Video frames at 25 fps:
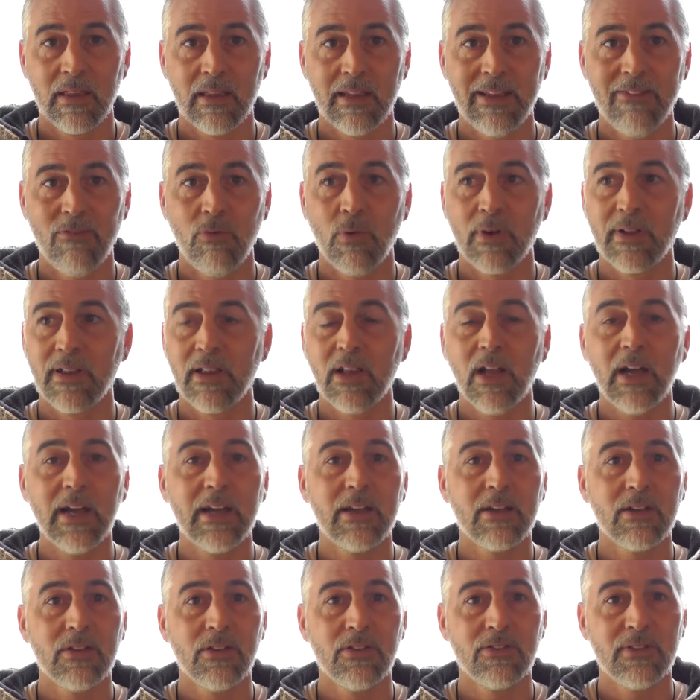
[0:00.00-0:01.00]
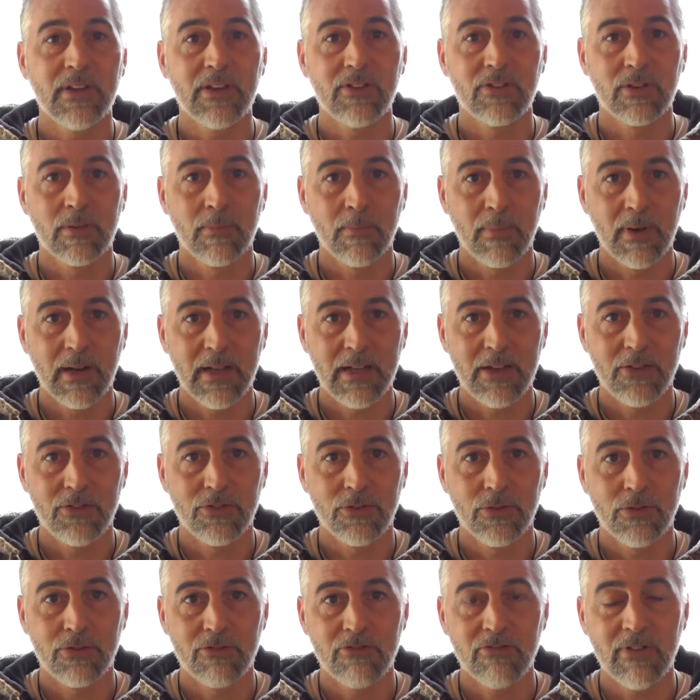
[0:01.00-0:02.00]
If one likens this place
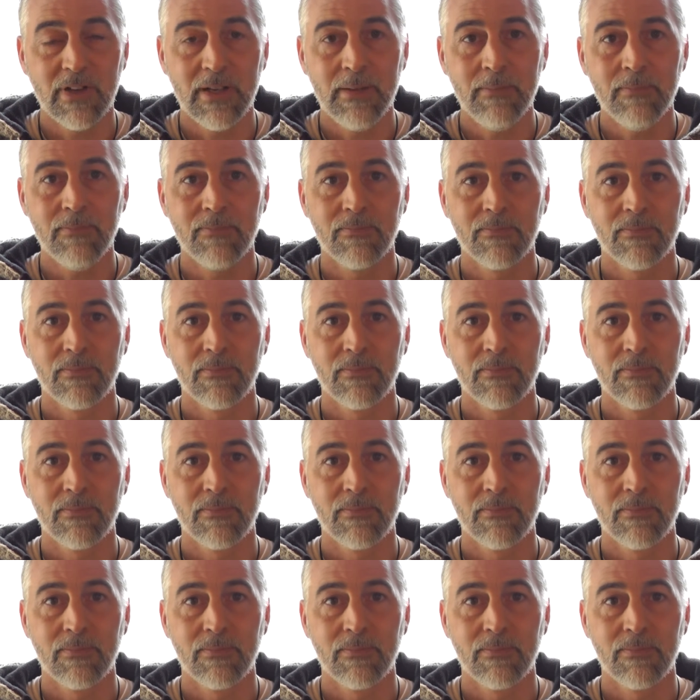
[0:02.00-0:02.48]
to a dream,